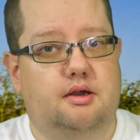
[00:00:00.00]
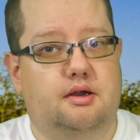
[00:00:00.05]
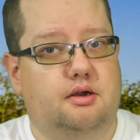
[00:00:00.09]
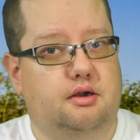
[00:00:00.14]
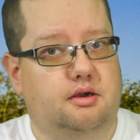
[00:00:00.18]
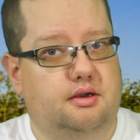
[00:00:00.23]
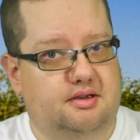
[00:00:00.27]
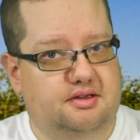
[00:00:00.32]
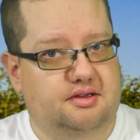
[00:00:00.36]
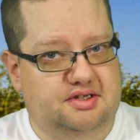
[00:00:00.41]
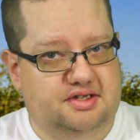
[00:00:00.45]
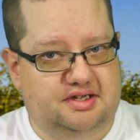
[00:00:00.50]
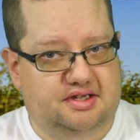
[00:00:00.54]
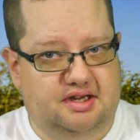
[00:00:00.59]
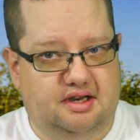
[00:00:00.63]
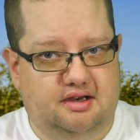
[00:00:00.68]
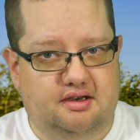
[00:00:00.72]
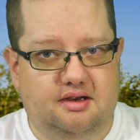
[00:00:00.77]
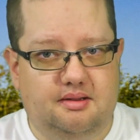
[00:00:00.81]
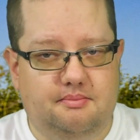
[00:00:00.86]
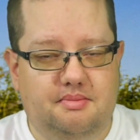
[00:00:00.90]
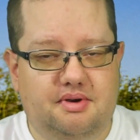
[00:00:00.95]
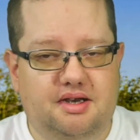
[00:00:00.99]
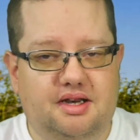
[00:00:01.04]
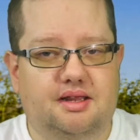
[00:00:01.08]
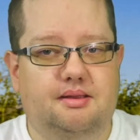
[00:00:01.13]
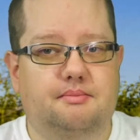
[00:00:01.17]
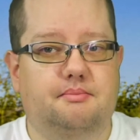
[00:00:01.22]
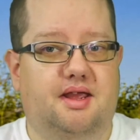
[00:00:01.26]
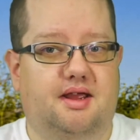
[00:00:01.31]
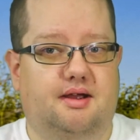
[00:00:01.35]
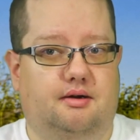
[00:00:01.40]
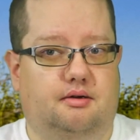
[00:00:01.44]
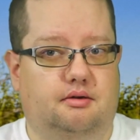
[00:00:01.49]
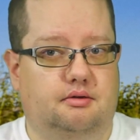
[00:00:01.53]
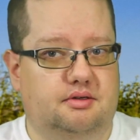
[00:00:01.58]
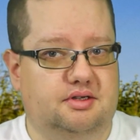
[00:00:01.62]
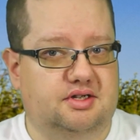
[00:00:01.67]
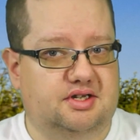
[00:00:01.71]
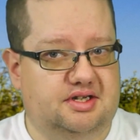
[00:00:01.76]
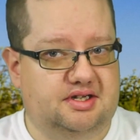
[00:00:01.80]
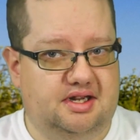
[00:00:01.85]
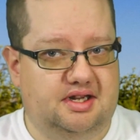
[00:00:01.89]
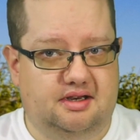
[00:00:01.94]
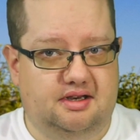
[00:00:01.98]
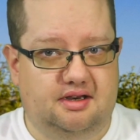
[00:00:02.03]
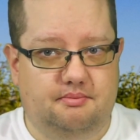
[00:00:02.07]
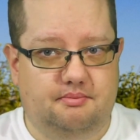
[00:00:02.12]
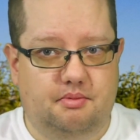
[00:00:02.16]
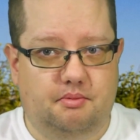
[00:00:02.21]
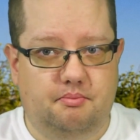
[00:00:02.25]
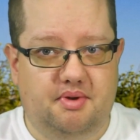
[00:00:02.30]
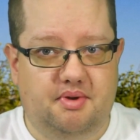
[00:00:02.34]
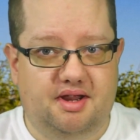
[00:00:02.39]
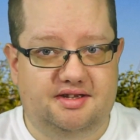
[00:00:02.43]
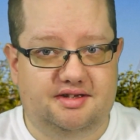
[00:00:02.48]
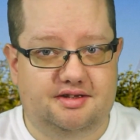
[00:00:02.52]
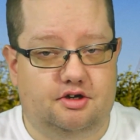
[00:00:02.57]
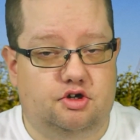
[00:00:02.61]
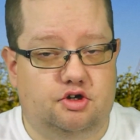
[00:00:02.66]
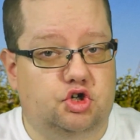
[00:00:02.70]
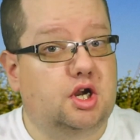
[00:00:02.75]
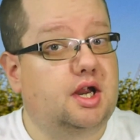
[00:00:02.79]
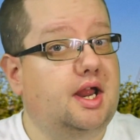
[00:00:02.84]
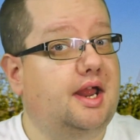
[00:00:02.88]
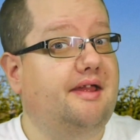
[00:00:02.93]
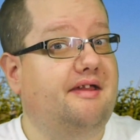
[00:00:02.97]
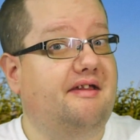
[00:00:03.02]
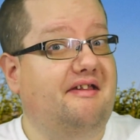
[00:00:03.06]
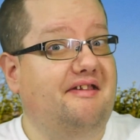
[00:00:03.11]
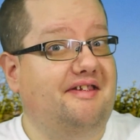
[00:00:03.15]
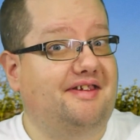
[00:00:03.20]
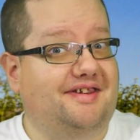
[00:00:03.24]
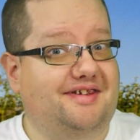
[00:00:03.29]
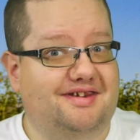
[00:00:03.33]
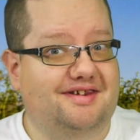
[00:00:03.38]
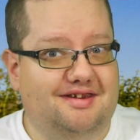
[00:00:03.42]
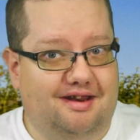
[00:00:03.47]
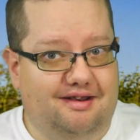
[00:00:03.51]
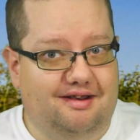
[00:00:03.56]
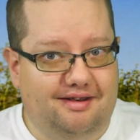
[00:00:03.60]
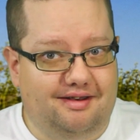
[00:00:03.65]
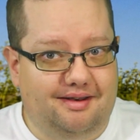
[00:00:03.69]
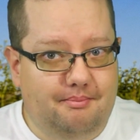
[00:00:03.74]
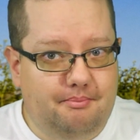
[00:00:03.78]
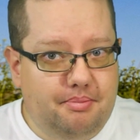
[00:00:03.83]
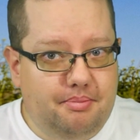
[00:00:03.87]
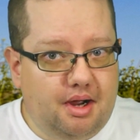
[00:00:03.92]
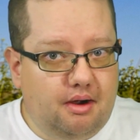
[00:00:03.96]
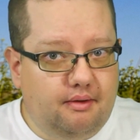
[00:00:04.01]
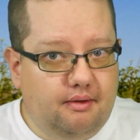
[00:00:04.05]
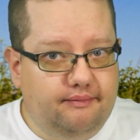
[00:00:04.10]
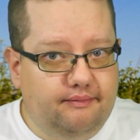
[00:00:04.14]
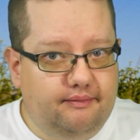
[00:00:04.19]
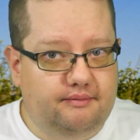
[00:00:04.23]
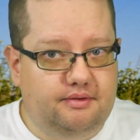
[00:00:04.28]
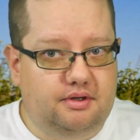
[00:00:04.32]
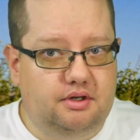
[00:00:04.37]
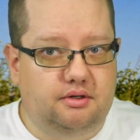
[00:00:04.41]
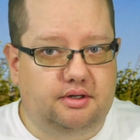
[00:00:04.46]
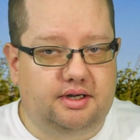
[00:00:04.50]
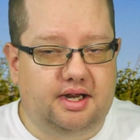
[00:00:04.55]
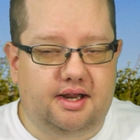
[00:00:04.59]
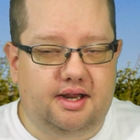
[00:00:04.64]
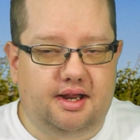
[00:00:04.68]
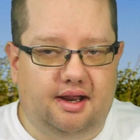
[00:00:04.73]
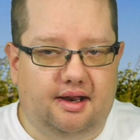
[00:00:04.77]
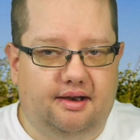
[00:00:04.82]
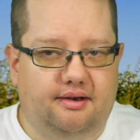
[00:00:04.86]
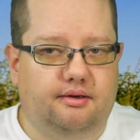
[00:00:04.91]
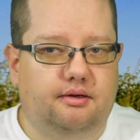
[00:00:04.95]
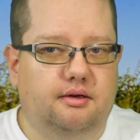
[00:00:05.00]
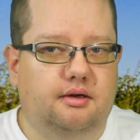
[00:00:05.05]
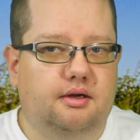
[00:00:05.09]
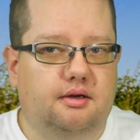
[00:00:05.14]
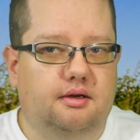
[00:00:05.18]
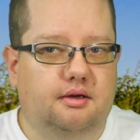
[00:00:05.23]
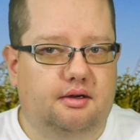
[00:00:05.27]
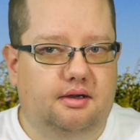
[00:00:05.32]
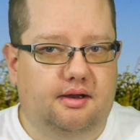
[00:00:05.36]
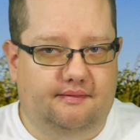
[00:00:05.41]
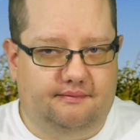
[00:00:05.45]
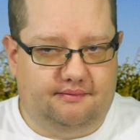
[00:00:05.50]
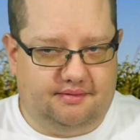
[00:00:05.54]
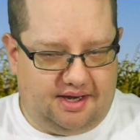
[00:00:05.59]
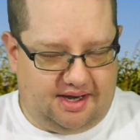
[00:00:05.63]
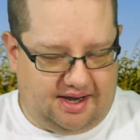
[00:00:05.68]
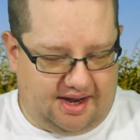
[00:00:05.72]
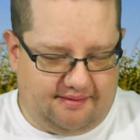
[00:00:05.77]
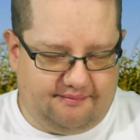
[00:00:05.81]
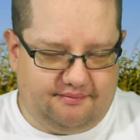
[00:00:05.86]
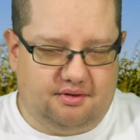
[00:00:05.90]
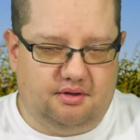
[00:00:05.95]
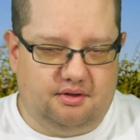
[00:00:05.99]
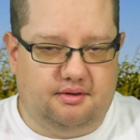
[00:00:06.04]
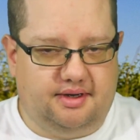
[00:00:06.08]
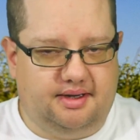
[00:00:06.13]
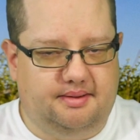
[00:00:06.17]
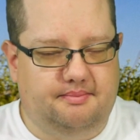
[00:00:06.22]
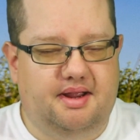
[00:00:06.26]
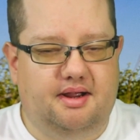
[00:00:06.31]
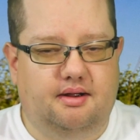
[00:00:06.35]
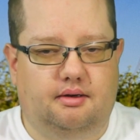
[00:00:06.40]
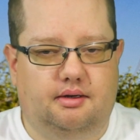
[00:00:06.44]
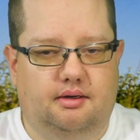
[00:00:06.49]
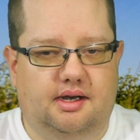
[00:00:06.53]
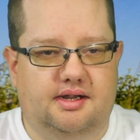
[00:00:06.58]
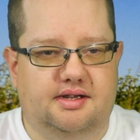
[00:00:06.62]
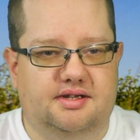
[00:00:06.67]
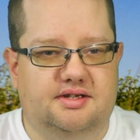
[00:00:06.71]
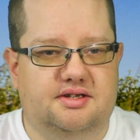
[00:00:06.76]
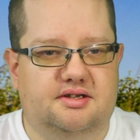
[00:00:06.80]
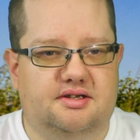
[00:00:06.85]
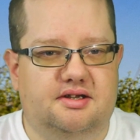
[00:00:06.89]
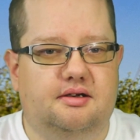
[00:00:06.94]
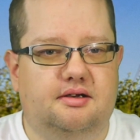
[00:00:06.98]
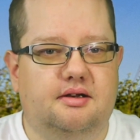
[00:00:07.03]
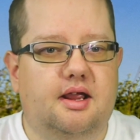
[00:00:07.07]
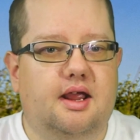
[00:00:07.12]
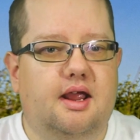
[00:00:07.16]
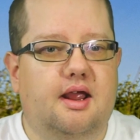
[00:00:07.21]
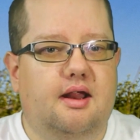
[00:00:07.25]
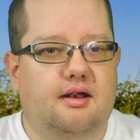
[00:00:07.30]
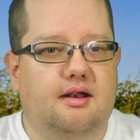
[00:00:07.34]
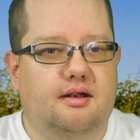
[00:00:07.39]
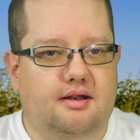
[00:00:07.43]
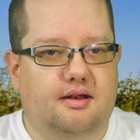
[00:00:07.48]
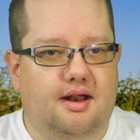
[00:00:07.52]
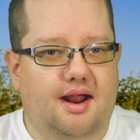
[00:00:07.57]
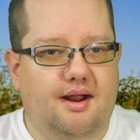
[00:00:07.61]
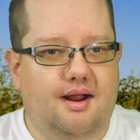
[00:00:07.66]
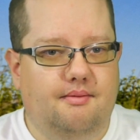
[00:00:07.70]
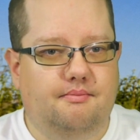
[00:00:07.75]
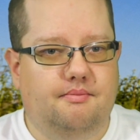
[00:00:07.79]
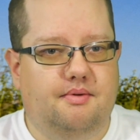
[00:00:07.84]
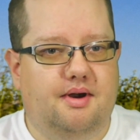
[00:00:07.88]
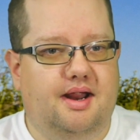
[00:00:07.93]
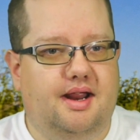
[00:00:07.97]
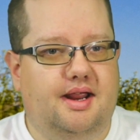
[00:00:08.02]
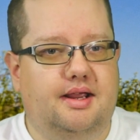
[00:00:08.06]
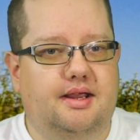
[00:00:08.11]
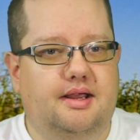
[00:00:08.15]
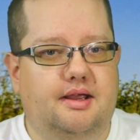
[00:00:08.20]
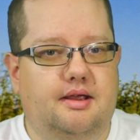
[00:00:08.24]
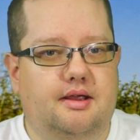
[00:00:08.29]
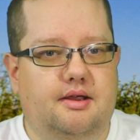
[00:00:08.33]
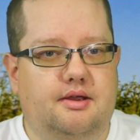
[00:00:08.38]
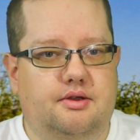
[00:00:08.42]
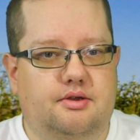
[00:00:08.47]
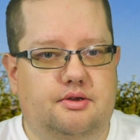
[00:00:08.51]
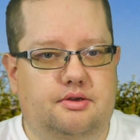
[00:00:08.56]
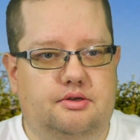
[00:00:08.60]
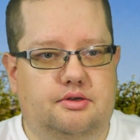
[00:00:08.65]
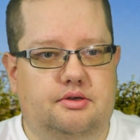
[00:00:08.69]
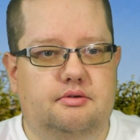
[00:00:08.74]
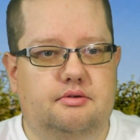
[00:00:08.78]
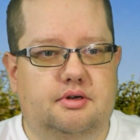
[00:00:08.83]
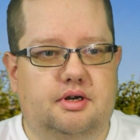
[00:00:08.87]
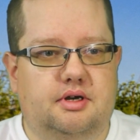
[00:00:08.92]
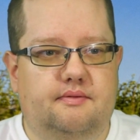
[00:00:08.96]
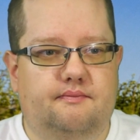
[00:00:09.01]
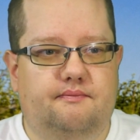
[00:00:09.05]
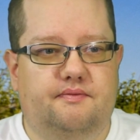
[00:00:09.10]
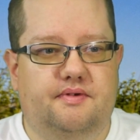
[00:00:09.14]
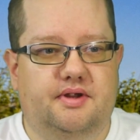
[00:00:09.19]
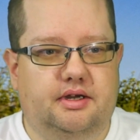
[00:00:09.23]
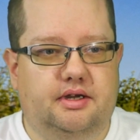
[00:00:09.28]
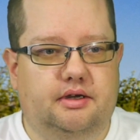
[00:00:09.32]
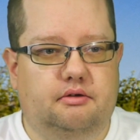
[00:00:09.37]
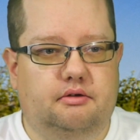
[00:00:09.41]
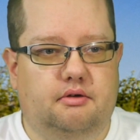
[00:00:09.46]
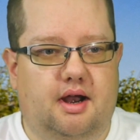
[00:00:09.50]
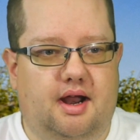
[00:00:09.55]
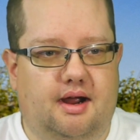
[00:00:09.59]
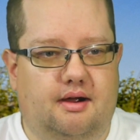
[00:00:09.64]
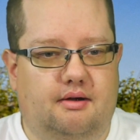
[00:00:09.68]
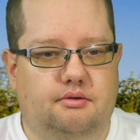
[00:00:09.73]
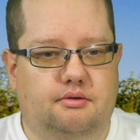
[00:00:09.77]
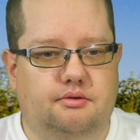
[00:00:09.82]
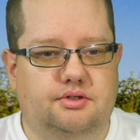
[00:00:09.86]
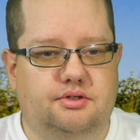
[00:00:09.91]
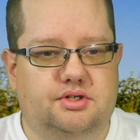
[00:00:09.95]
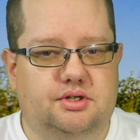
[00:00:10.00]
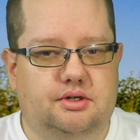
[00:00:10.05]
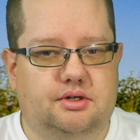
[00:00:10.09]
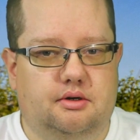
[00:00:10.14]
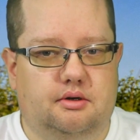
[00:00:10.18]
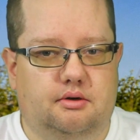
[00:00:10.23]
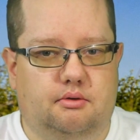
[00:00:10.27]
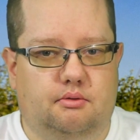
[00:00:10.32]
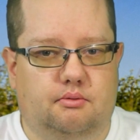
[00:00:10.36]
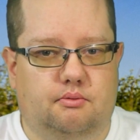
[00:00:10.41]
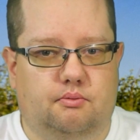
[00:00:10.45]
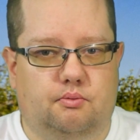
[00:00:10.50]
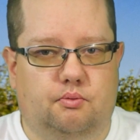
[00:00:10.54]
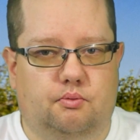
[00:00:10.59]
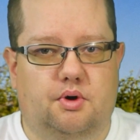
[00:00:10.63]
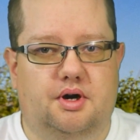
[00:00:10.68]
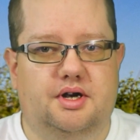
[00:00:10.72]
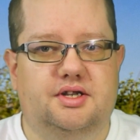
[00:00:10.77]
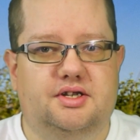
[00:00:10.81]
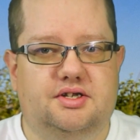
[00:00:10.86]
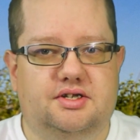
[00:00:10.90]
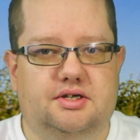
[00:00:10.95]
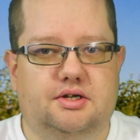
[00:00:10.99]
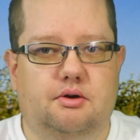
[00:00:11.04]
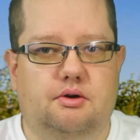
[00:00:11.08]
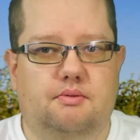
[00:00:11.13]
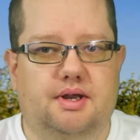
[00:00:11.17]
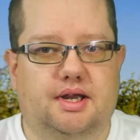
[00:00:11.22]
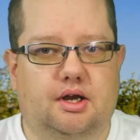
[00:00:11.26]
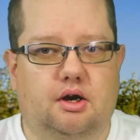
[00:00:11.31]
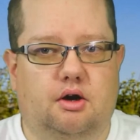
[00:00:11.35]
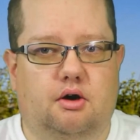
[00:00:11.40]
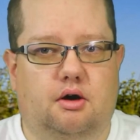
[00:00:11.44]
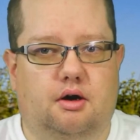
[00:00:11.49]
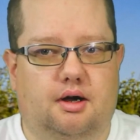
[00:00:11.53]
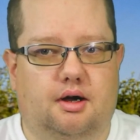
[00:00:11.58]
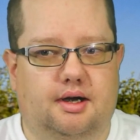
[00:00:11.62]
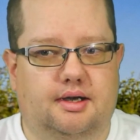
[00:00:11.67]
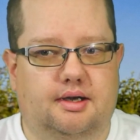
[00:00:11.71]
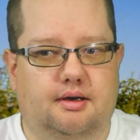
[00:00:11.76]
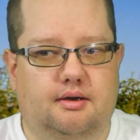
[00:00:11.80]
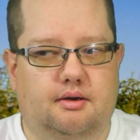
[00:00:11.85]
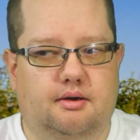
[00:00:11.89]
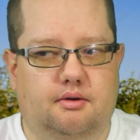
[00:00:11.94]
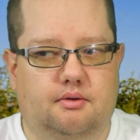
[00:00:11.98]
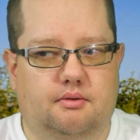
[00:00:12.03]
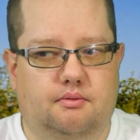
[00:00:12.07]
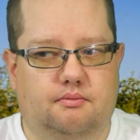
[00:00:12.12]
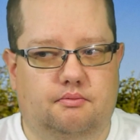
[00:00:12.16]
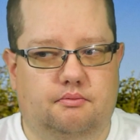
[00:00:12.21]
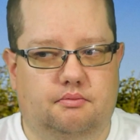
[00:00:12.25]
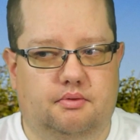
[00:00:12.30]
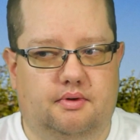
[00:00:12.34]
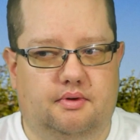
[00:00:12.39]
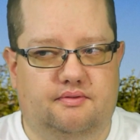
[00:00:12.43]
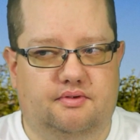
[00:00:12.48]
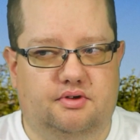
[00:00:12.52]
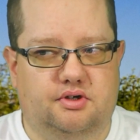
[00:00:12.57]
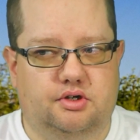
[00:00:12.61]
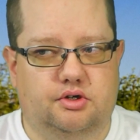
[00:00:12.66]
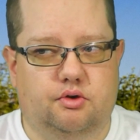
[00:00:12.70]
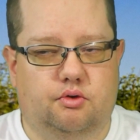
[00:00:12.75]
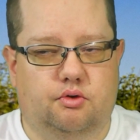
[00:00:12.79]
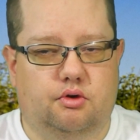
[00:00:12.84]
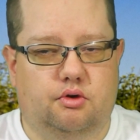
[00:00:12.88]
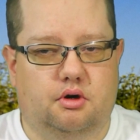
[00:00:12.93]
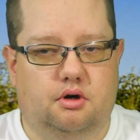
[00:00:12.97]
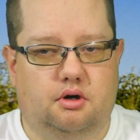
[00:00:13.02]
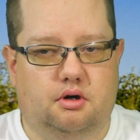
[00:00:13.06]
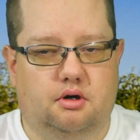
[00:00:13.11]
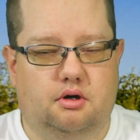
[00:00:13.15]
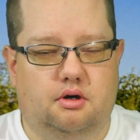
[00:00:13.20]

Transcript: send them an email, send them a message, send them both if you can, if they have their email listed. That way, you can figure out what's going on with your